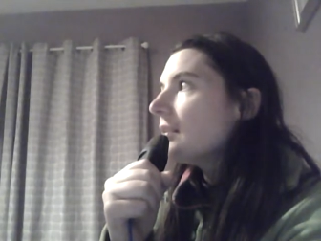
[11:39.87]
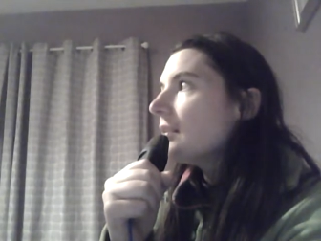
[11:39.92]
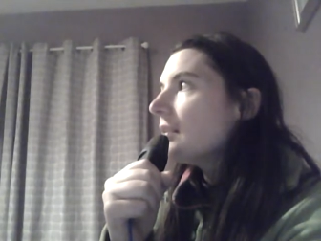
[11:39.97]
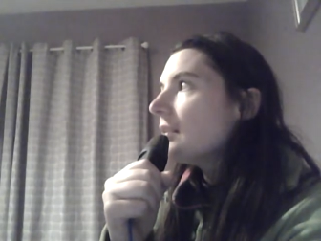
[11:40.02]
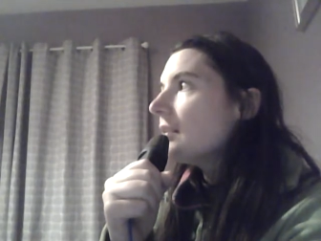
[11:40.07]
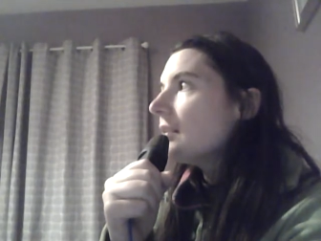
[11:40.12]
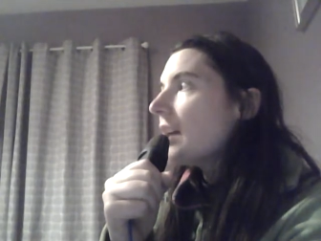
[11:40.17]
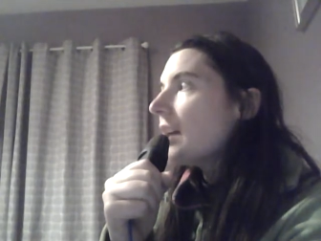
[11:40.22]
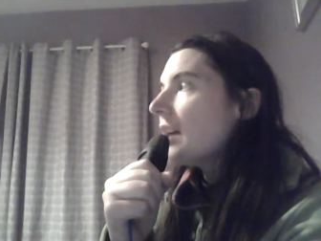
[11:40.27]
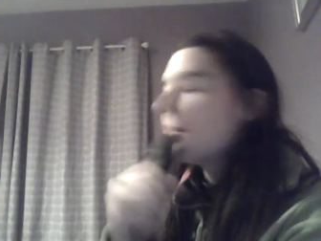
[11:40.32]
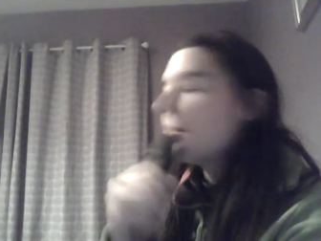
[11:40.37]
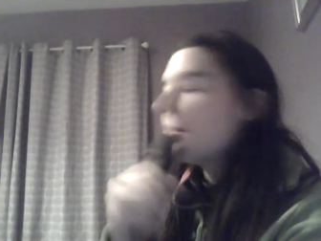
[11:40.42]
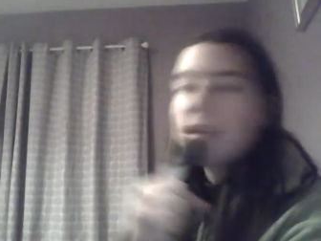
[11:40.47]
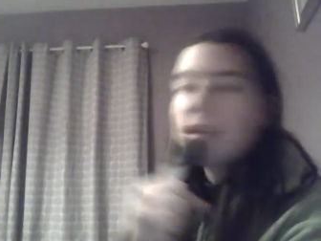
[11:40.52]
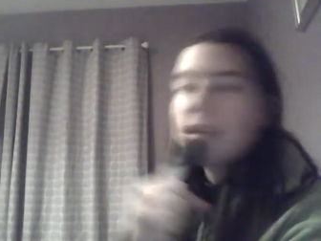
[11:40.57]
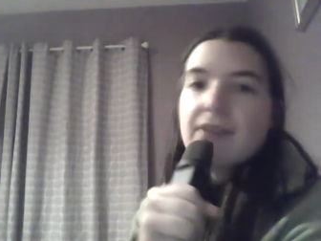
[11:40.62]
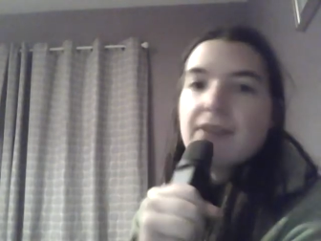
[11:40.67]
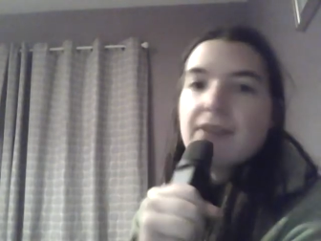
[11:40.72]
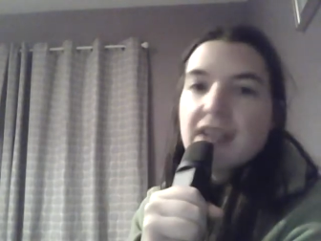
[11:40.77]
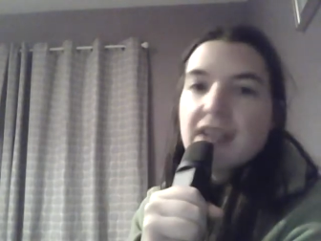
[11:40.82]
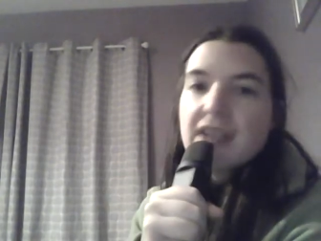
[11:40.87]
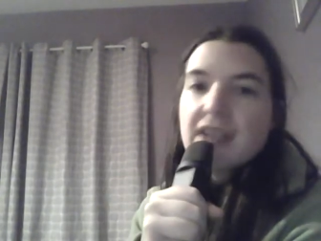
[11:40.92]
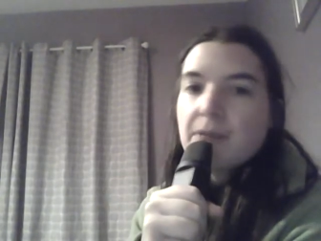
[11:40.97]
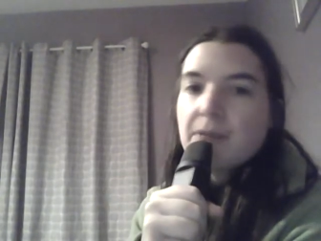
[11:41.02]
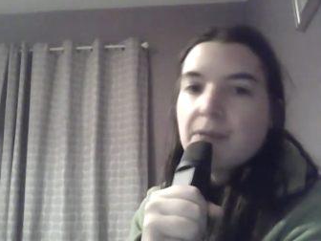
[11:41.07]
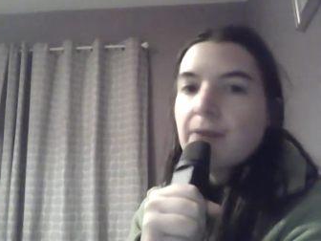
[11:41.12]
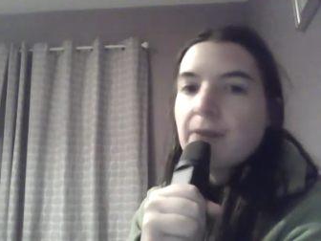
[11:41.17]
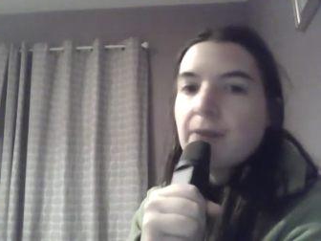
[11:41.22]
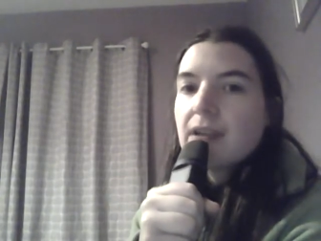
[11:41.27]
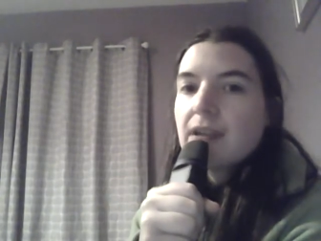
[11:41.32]
has been given this
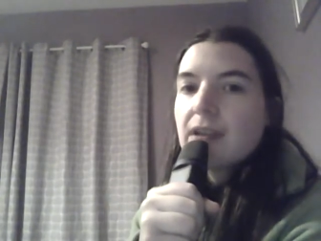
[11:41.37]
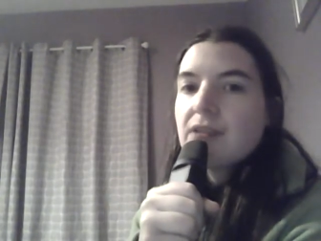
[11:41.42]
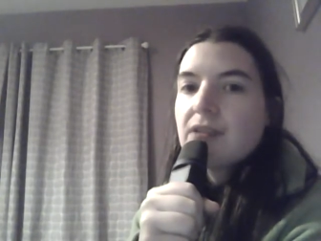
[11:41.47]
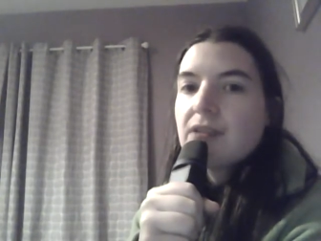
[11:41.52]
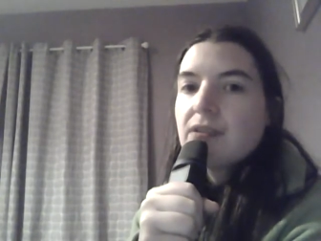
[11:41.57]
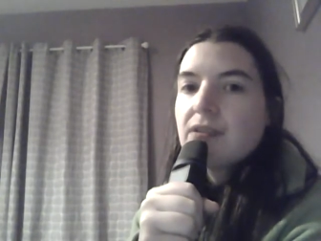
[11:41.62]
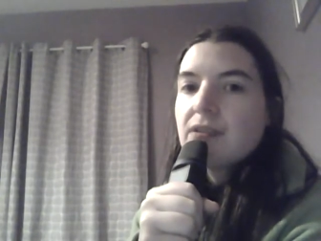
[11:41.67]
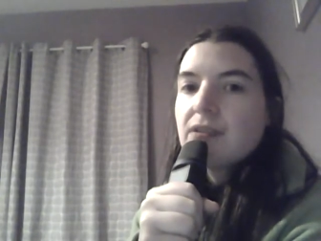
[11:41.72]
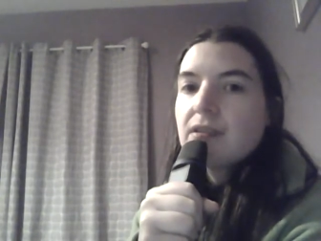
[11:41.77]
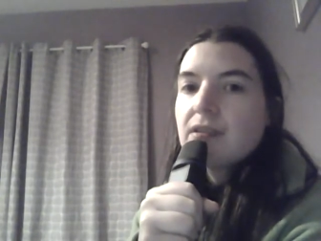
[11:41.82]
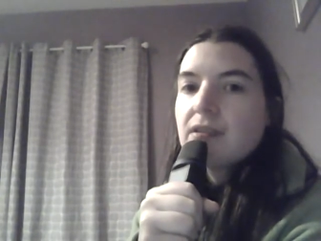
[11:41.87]
privilege.